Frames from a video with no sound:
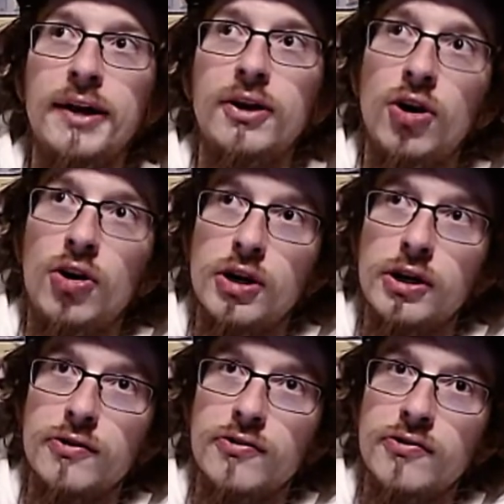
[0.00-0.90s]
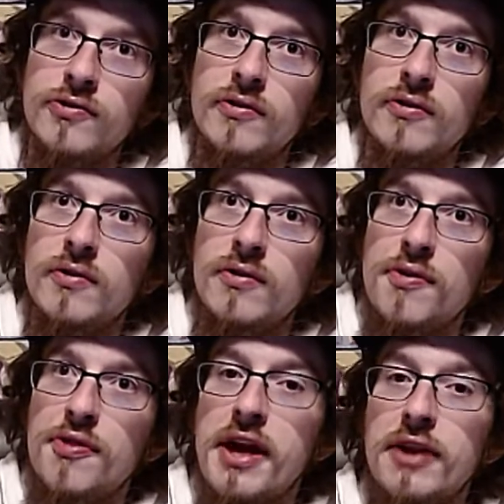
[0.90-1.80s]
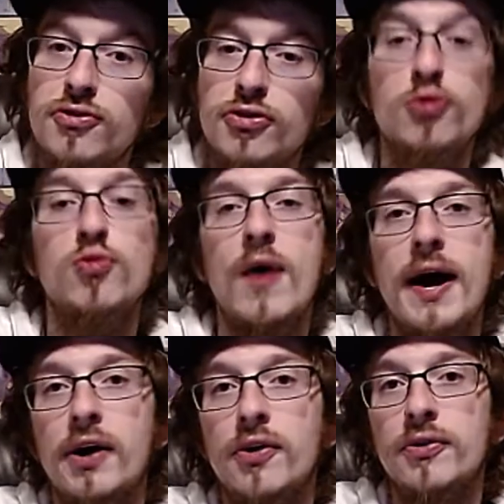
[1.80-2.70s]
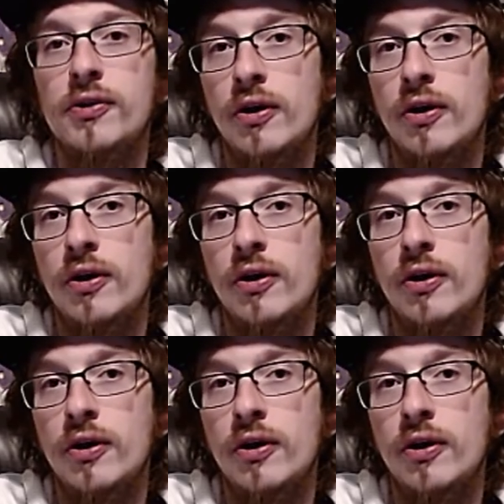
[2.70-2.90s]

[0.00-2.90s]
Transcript: cards that do well